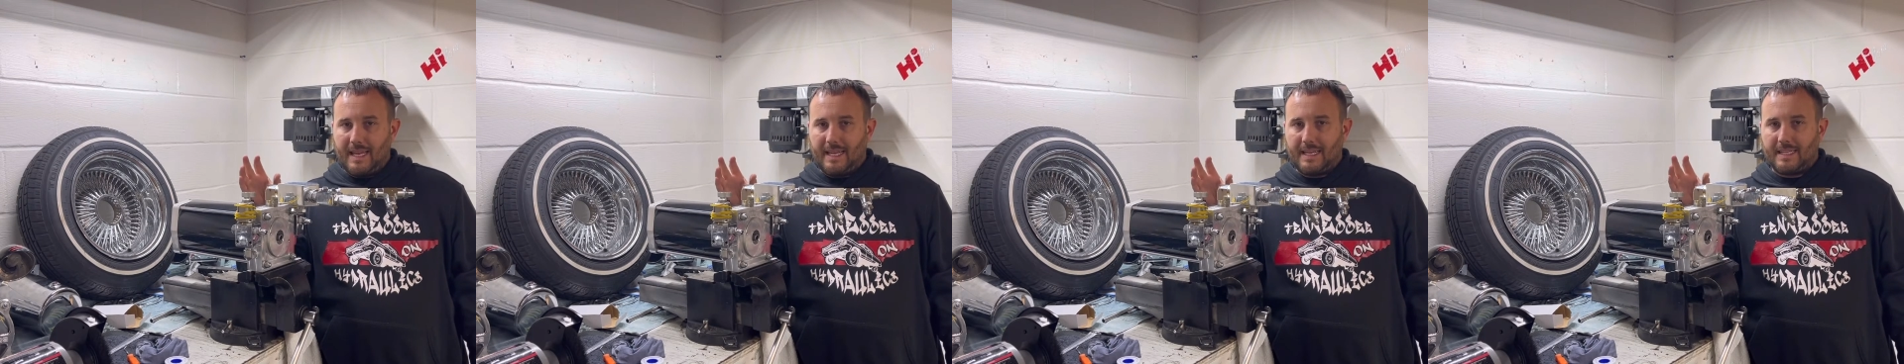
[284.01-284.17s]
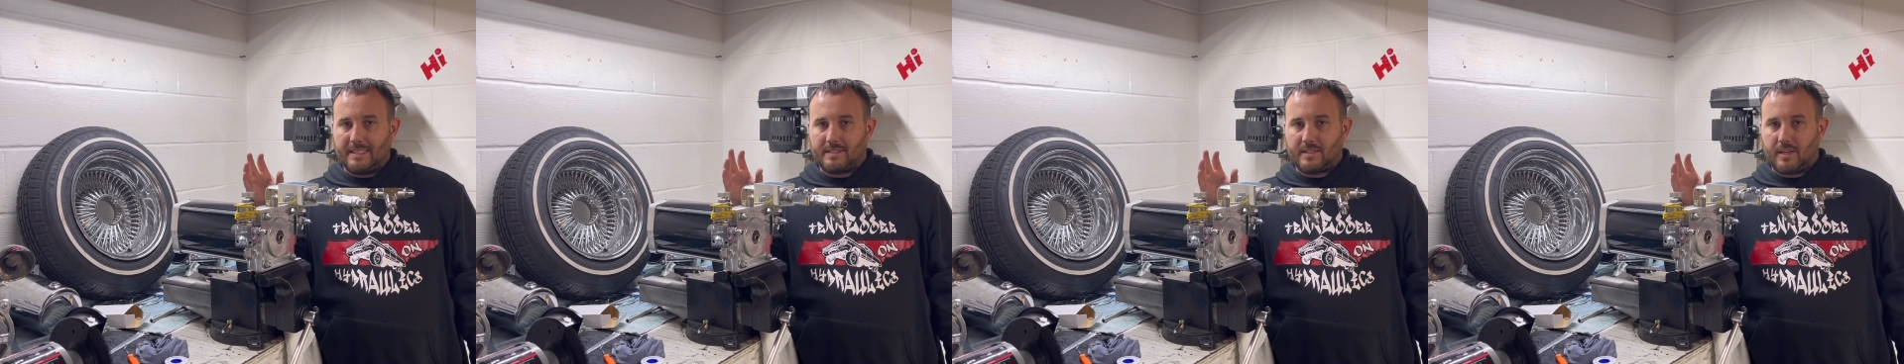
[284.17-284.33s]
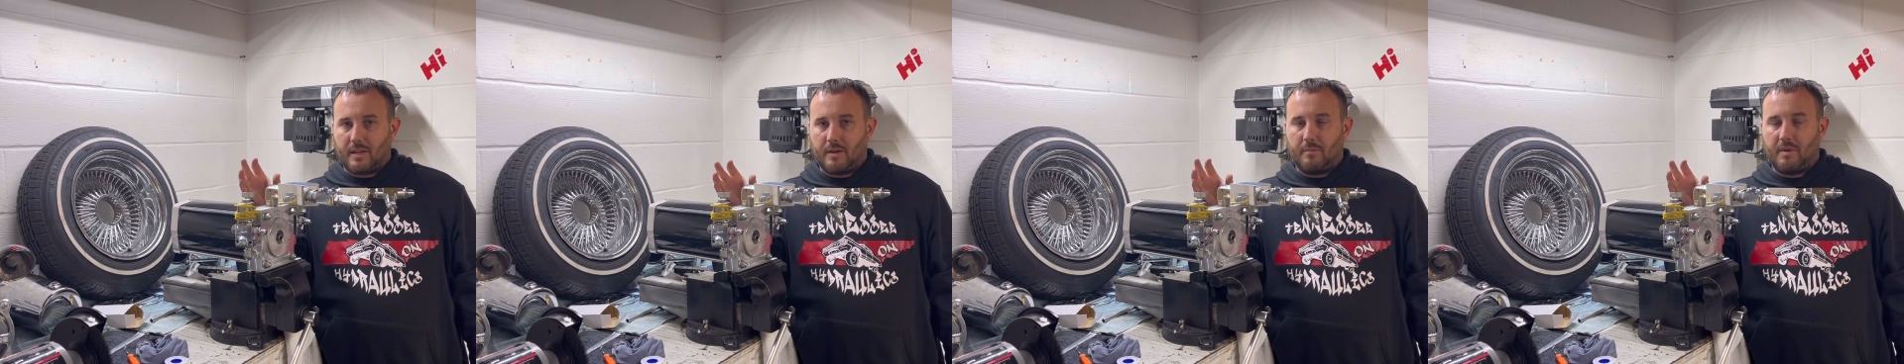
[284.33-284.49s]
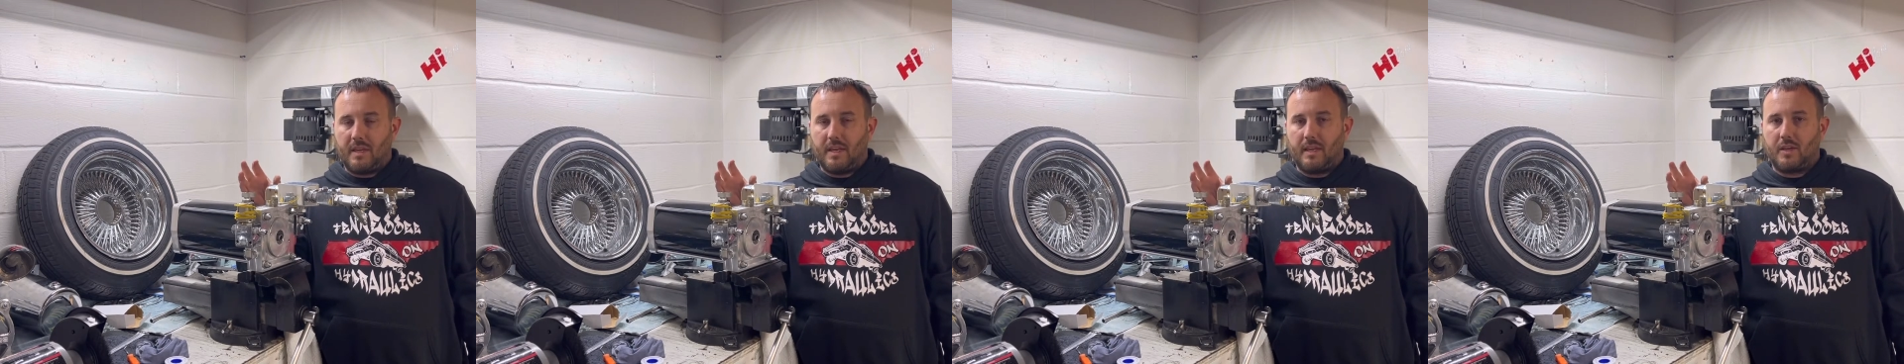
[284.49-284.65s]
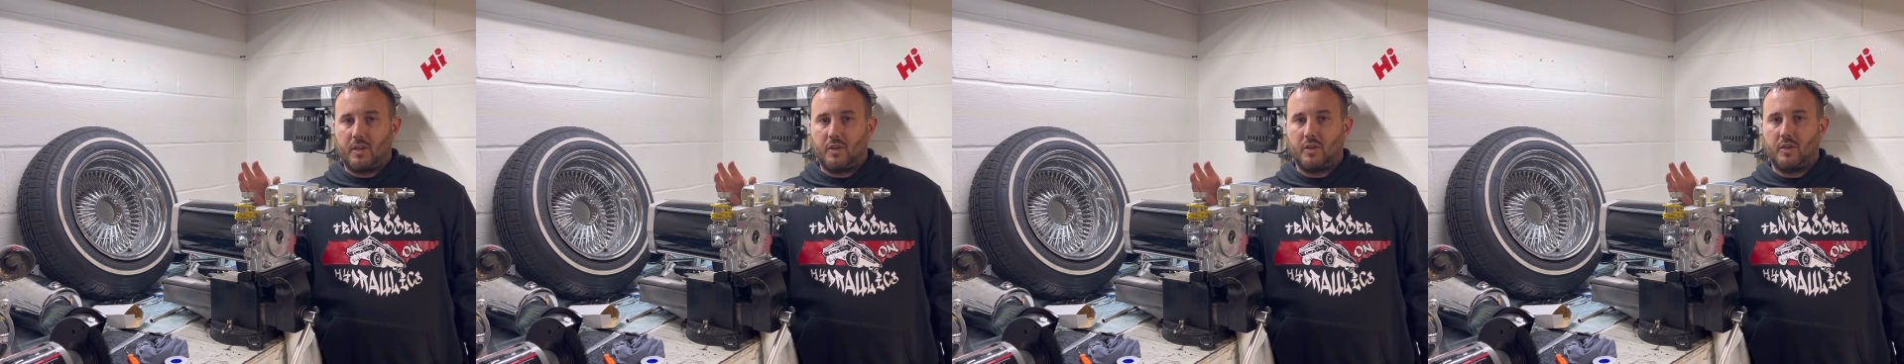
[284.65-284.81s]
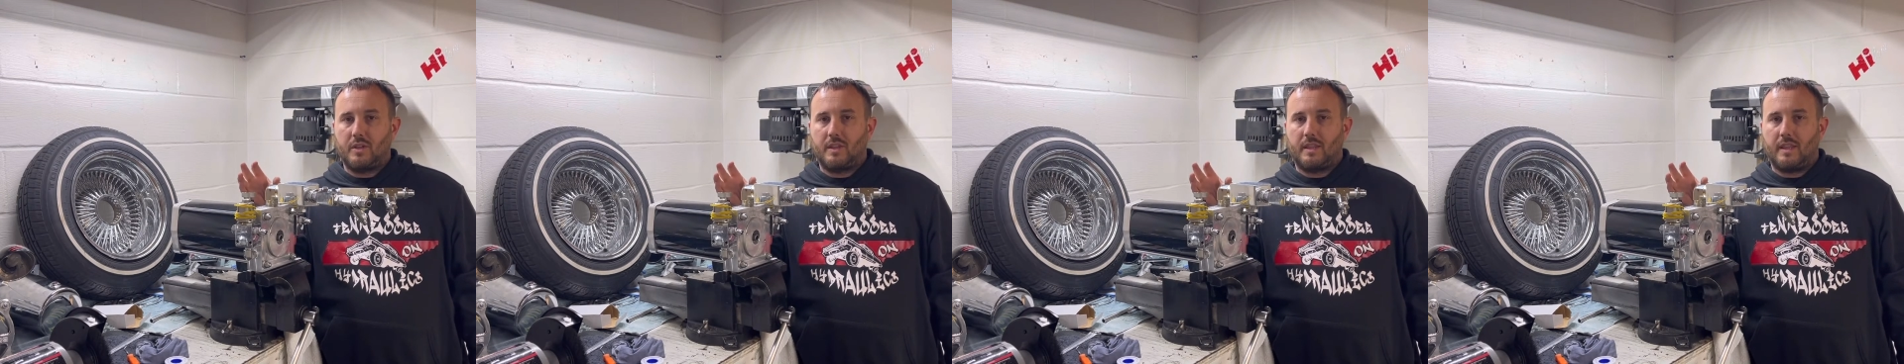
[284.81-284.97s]
it's going to be a
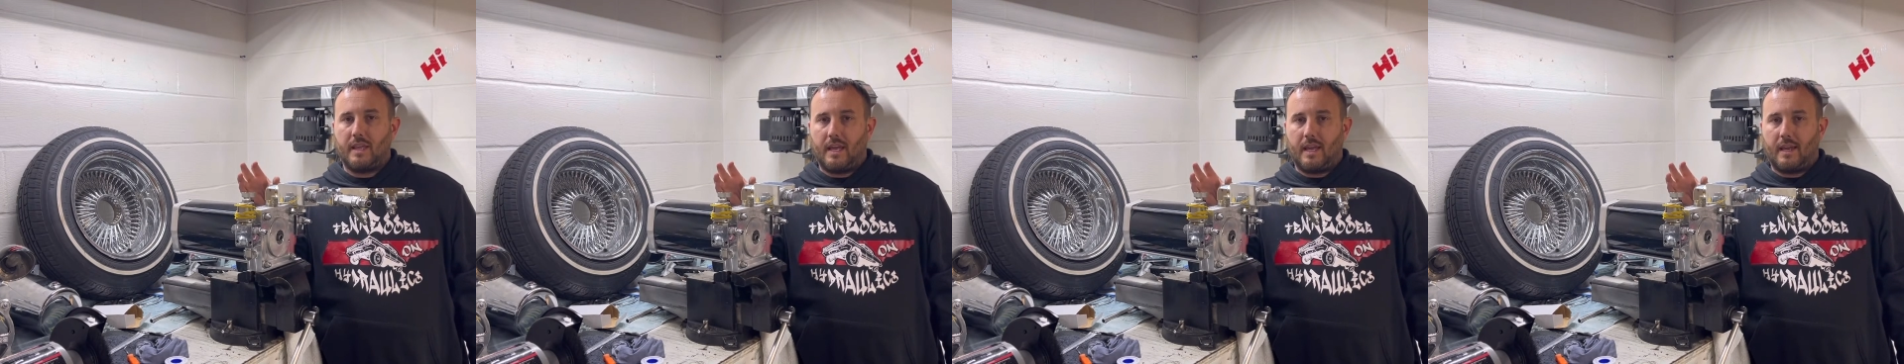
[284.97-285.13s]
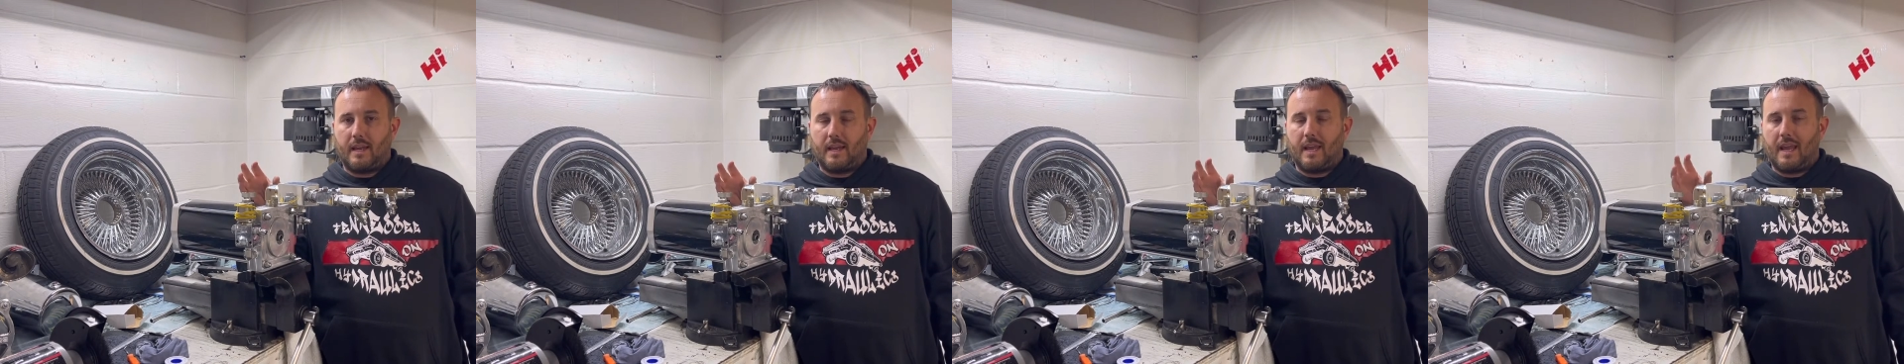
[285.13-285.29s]
good thing.